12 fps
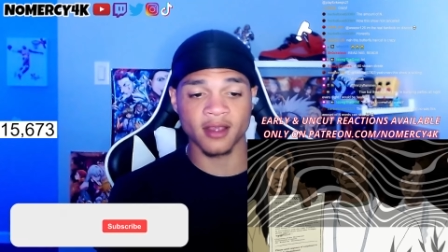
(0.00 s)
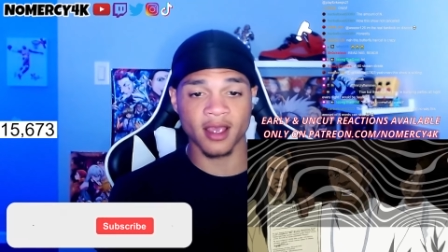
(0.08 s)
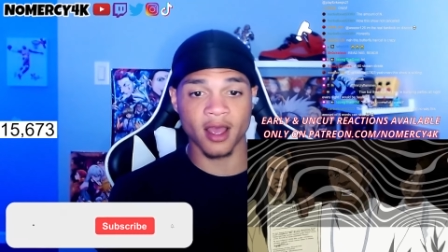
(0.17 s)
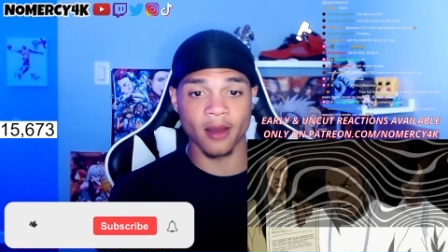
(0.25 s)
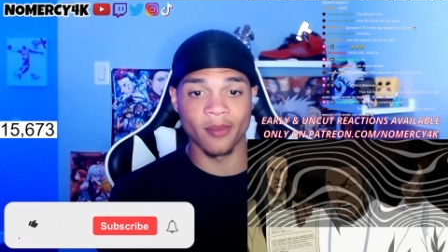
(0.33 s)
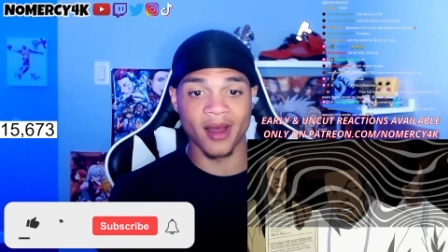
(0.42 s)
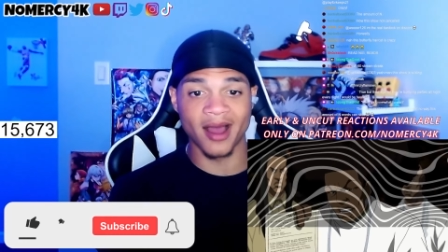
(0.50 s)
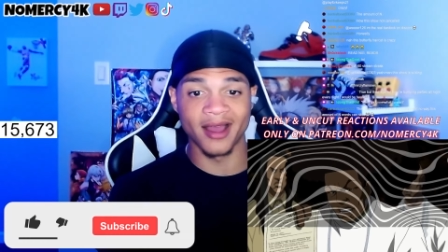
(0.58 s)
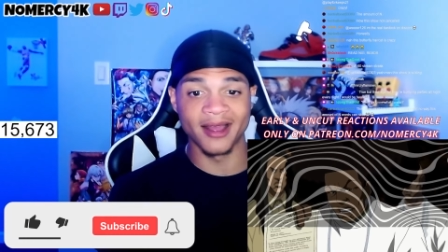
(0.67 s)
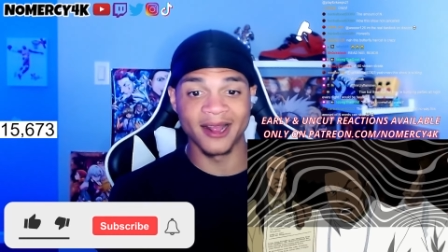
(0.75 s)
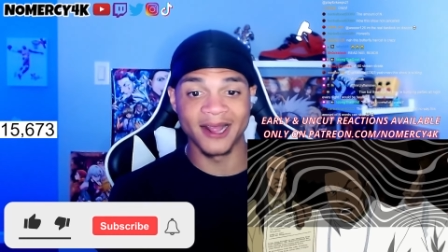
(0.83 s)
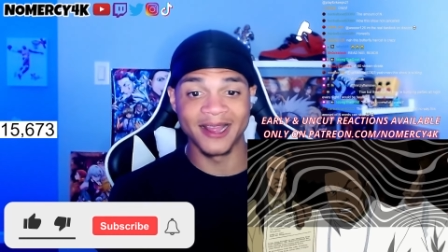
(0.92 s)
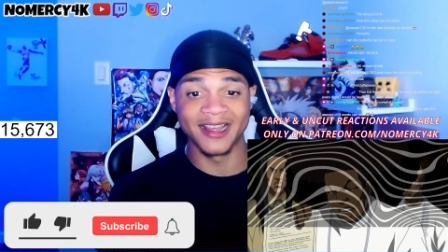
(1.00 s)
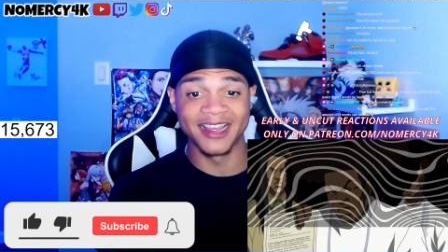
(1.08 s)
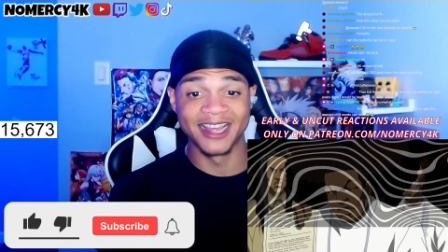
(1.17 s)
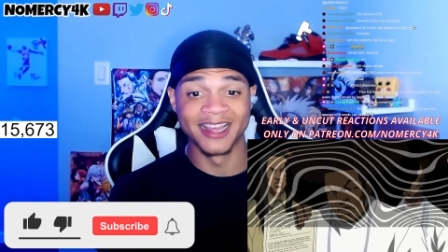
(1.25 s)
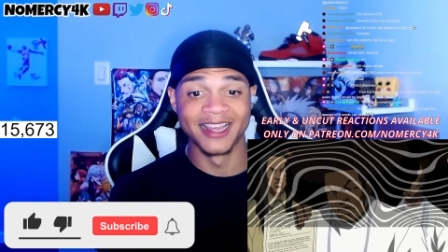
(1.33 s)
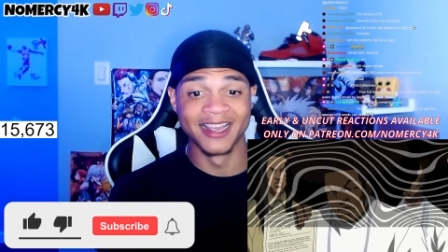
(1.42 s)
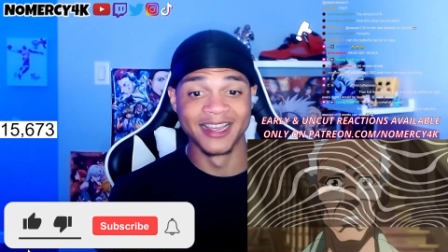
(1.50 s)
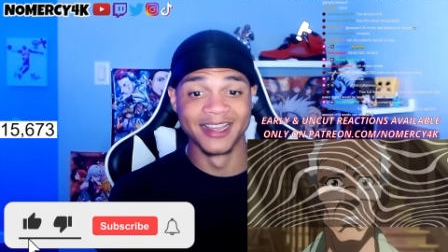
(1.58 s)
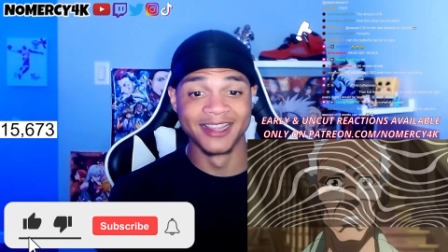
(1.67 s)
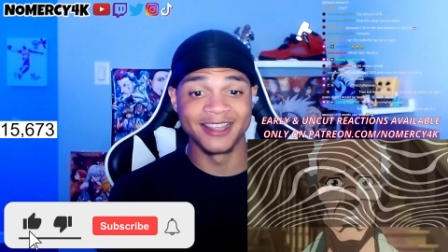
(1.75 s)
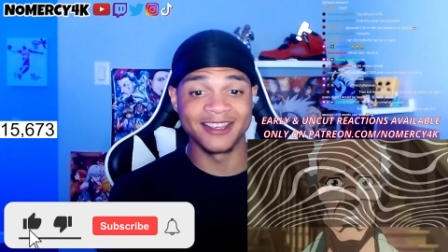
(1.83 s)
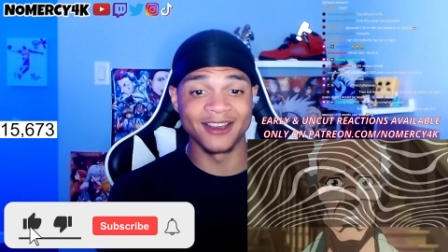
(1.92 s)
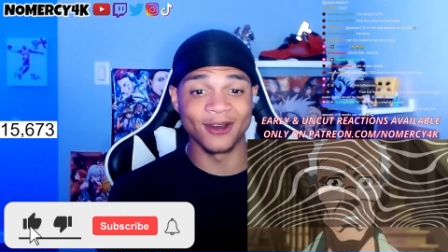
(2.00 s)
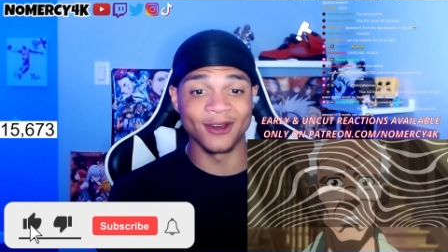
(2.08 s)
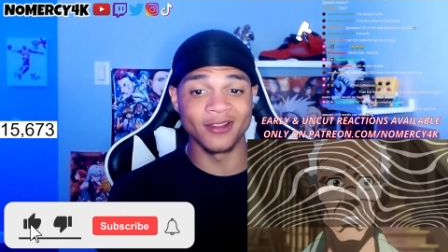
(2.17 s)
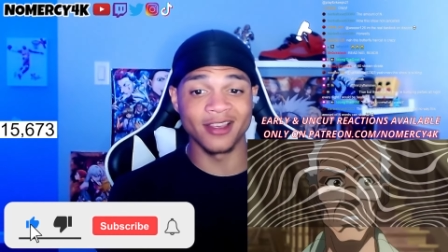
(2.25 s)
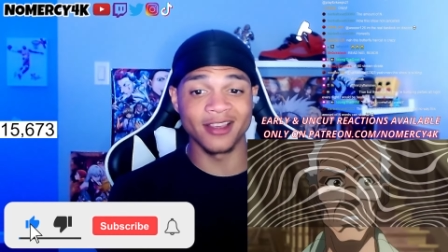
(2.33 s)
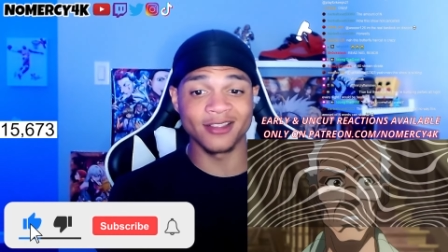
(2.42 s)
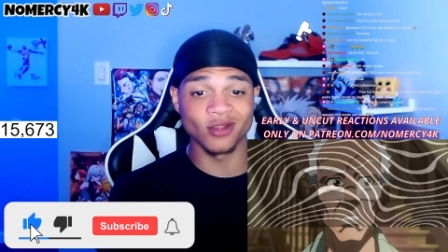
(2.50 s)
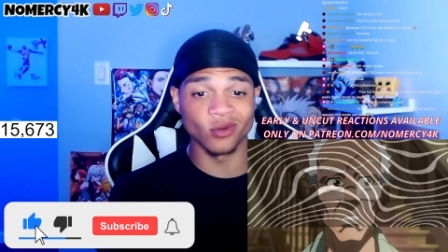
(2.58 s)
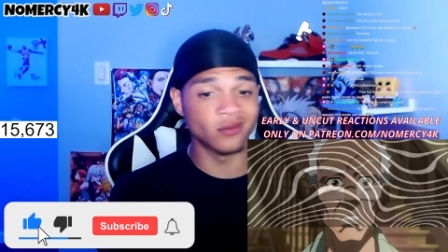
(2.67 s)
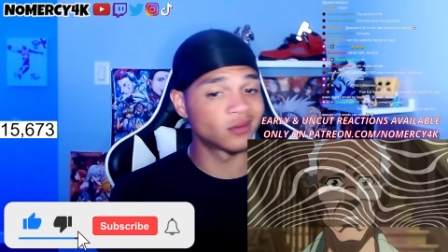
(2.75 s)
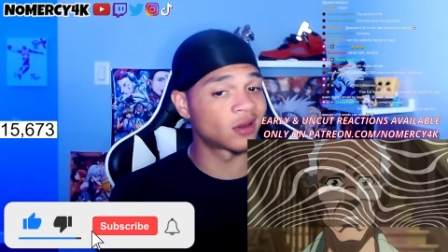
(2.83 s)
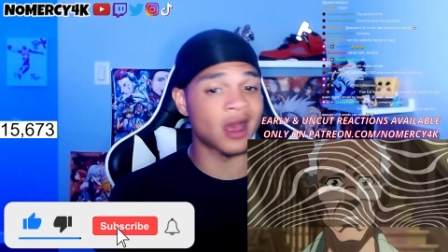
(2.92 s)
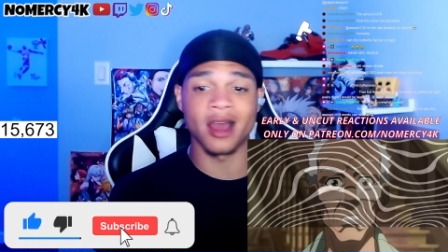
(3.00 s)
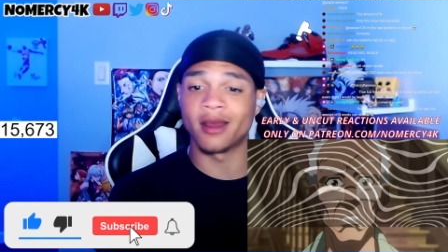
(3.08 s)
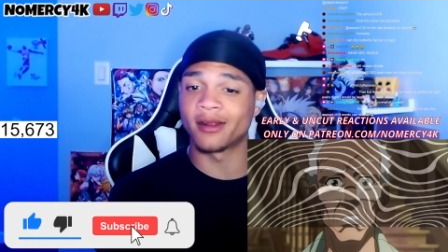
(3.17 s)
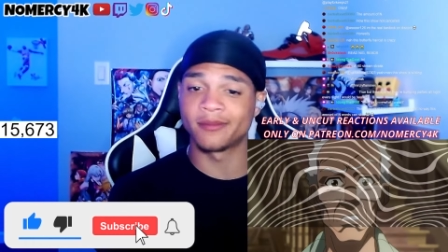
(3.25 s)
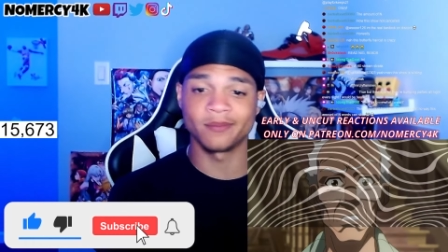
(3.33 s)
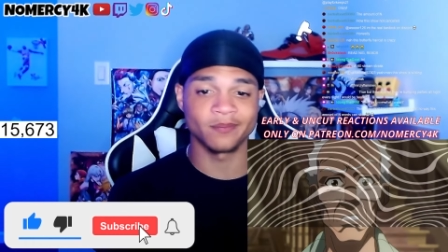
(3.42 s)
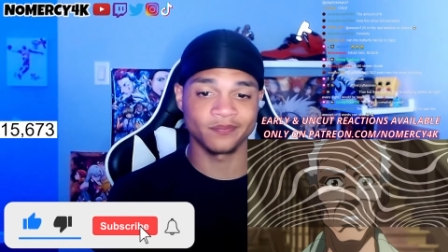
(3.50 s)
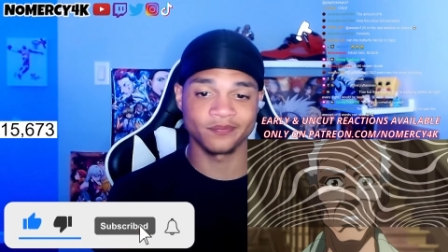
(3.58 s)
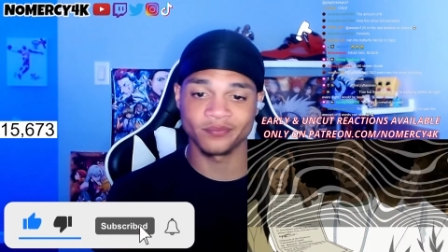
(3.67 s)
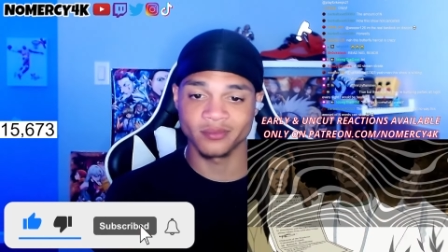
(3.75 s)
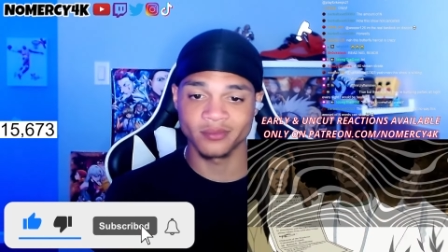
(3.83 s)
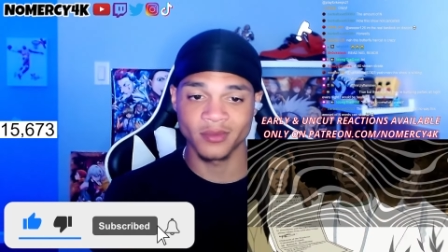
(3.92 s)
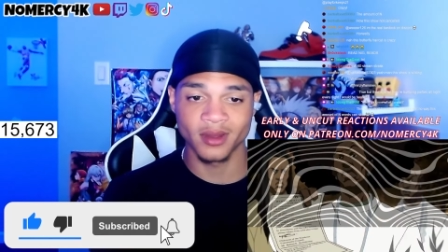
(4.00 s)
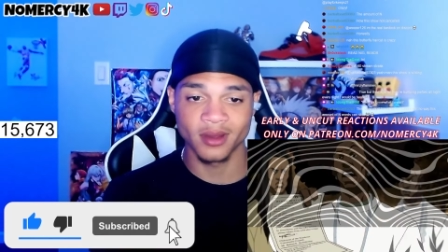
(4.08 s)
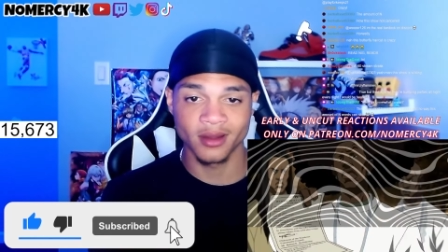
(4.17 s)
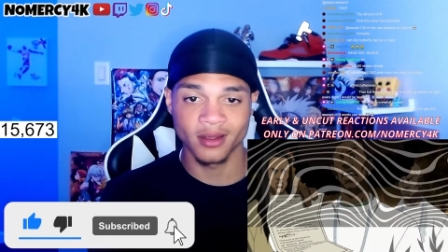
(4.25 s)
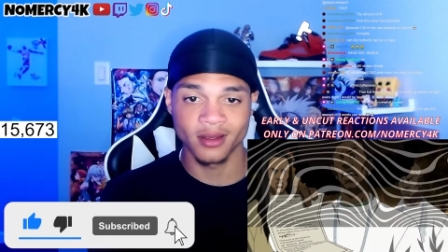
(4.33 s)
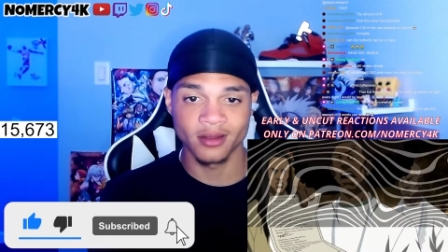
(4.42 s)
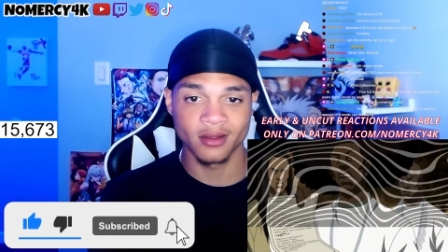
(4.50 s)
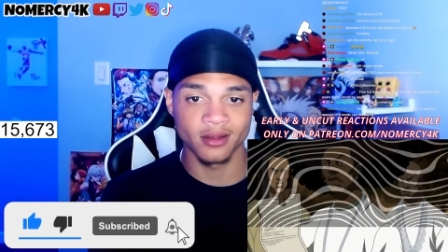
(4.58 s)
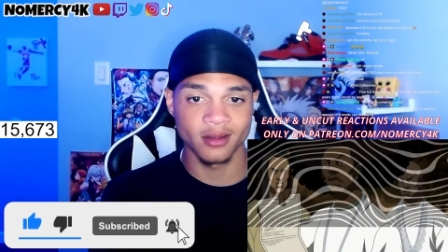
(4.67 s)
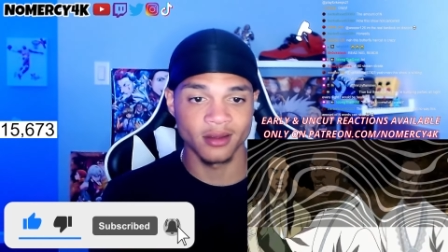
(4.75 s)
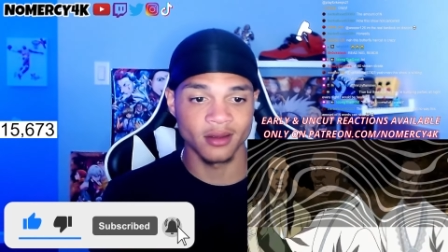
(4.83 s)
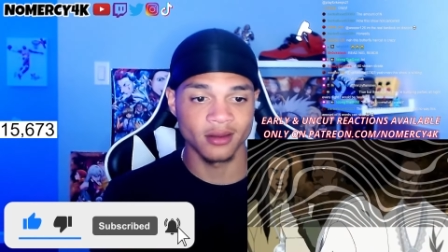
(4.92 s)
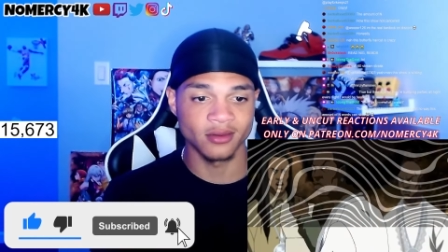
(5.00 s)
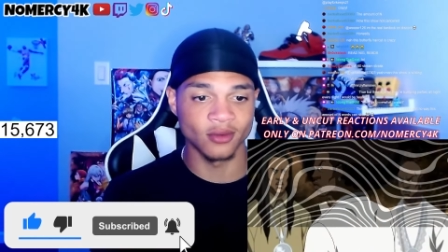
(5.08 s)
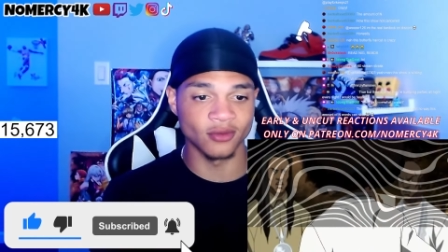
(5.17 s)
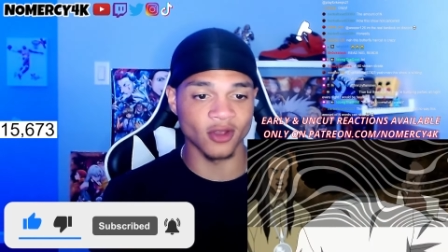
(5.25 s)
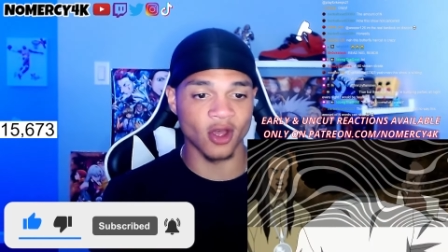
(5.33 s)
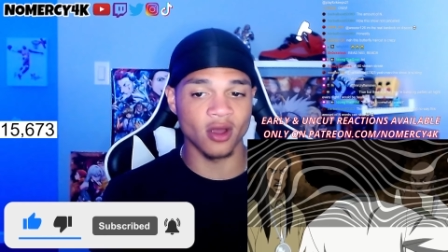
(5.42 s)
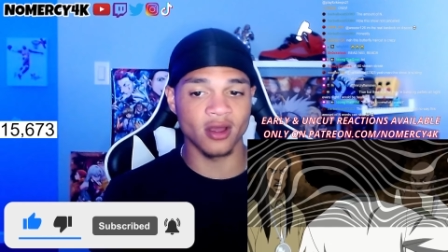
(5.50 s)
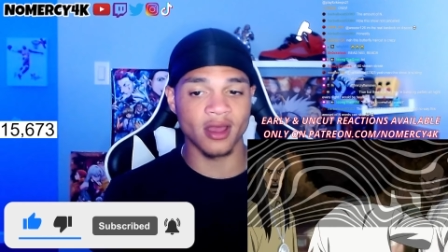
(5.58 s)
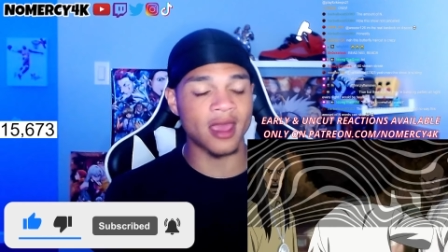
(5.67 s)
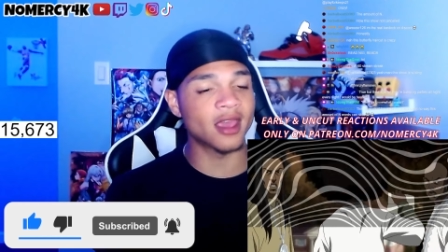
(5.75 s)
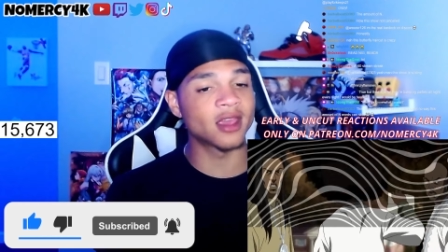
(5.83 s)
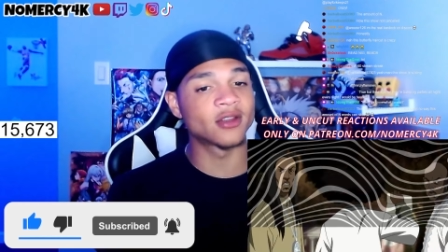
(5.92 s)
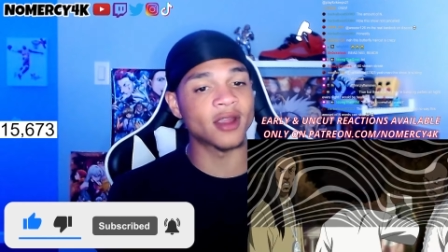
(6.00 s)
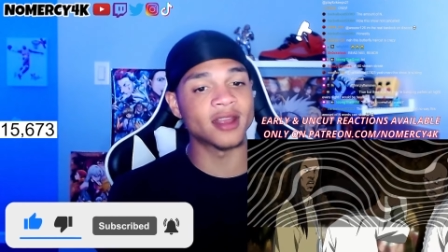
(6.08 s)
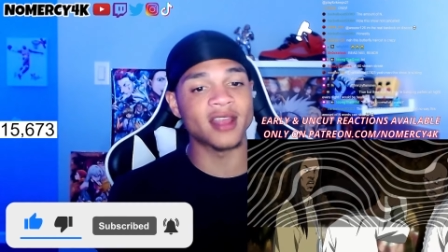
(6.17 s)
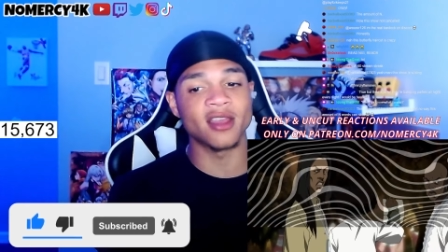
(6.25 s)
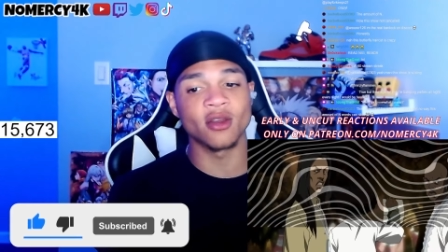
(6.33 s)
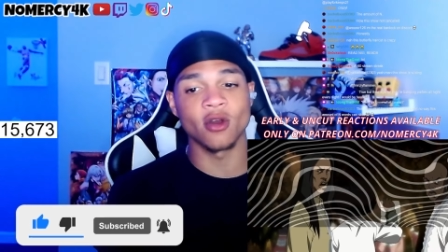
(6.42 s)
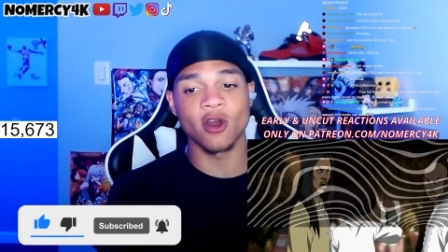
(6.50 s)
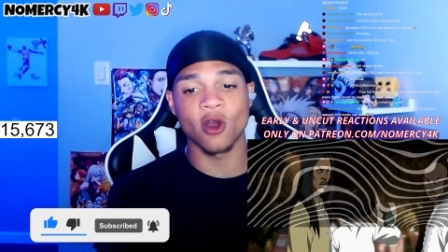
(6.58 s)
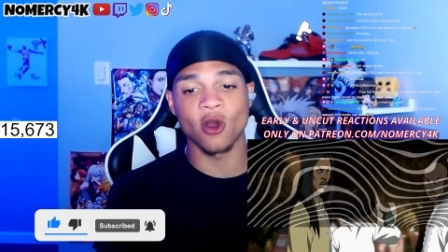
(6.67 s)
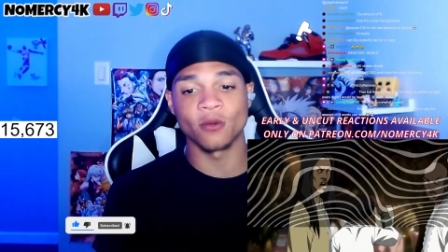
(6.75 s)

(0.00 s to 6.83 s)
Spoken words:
Thug. Say goodbye. Yo, this dude, it's nah. On now. Rap beef, nigga. Okay. A, hey, granddad, you a hoe.